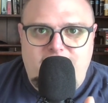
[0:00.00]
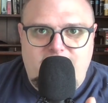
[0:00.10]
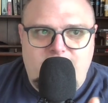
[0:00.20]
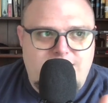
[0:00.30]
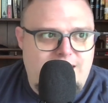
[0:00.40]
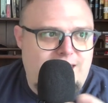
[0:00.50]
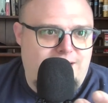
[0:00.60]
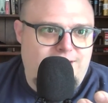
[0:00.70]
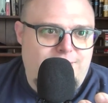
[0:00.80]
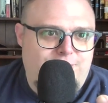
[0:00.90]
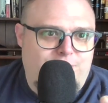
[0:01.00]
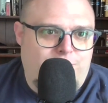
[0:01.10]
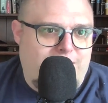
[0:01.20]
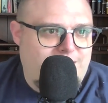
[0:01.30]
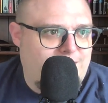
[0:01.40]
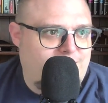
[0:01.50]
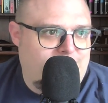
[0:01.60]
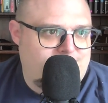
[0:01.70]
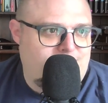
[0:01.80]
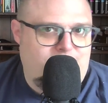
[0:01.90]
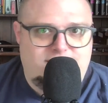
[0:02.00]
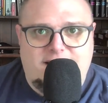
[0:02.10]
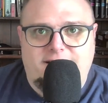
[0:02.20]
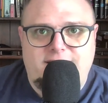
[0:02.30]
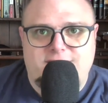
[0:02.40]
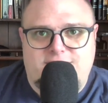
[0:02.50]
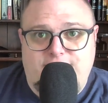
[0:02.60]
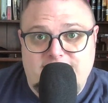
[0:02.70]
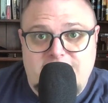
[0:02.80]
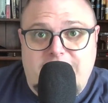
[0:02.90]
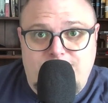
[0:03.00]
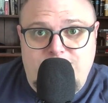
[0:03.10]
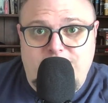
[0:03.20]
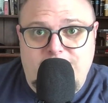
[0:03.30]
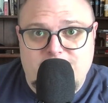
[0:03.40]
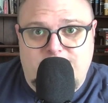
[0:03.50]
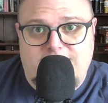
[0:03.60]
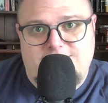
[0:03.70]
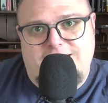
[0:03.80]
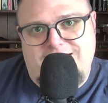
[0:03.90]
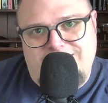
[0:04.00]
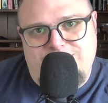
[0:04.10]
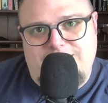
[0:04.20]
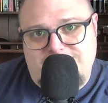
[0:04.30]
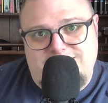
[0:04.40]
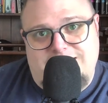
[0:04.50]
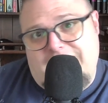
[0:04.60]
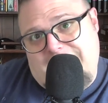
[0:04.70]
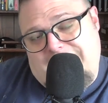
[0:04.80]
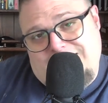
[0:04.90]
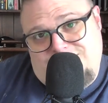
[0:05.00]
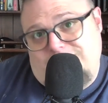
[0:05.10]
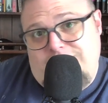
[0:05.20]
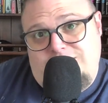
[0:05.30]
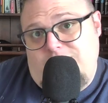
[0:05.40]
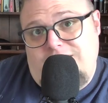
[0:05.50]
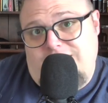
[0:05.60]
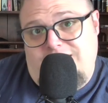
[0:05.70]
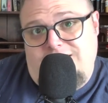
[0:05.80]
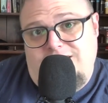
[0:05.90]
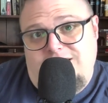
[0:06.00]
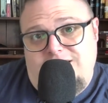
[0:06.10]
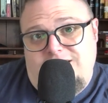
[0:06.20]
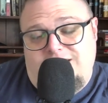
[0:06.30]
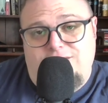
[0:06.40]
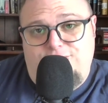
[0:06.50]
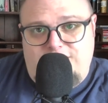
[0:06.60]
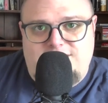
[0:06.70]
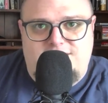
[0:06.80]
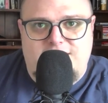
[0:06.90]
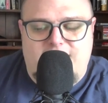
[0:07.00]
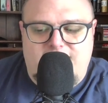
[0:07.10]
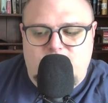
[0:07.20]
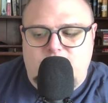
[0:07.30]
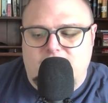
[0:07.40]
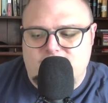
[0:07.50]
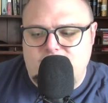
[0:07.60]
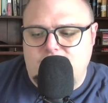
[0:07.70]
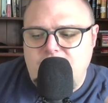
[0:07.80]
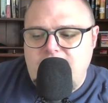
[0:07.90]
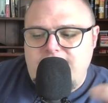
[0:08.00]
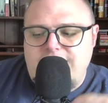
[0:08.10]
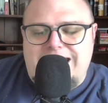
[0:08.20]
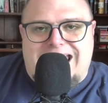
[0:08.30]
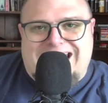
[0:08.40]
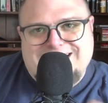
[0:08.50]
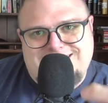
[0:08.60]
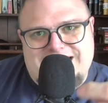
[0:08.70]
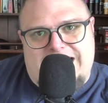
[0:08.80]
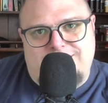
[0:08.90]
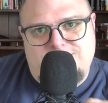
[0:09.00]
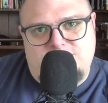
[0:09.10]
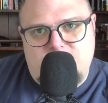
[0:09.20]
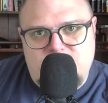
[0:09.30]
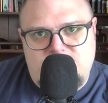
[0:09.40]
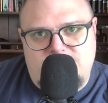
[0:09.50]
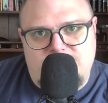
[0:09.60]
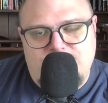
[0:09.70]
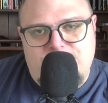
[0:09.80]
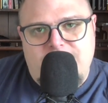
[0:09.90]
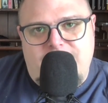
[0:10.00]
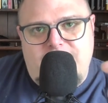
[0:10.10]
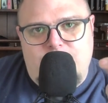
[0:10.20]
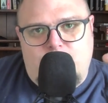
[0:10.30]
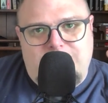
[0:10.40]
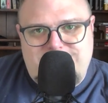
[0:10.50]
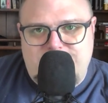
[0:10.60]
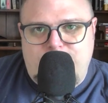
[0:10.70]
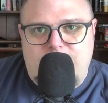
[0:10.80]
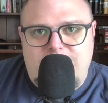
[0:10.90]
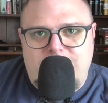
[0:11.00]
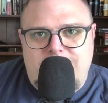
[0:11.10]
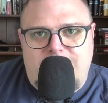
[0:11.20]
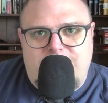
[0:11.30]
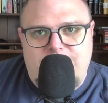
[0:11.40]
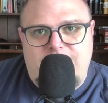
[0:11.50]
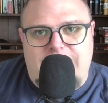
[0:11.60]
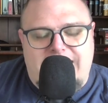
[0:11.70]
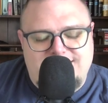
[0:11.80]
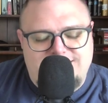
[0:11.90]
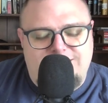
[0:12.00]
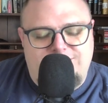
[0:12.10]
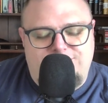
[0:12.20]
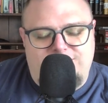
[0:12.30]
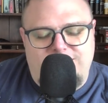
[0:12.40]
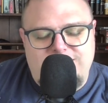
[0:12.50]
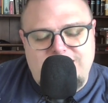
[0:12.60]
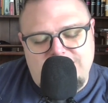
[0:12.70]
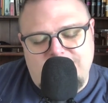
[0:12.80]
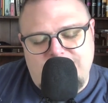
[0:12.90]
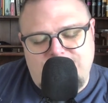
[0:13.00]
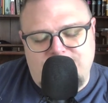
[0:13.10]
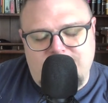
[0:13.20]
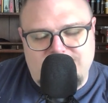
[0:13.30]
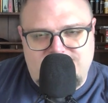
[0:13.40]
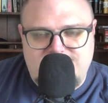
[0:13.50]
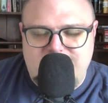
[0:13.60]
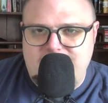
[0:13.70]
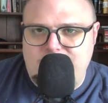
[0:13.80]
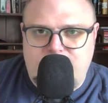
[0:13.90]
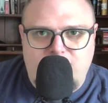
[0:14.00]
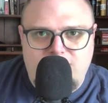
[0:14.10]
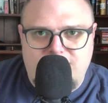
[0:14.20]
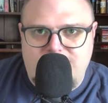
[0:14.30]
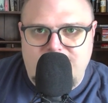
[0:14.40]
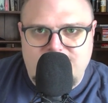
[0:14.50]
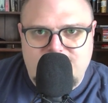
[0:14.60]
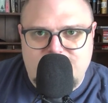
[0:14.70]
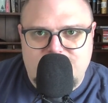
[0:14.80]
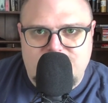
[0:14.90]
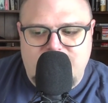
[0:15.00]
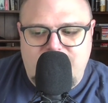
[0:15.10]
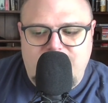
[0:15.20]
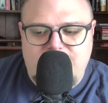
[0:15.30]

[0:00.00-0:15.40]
You can't recognize that you're telling yourself, hey, stop doing this, without saying, you know, I shouldn't be doing that. Confessing that as well. So the A is the absolution. And what's the point in me coming, asking for healing from my sin and brokenness, right?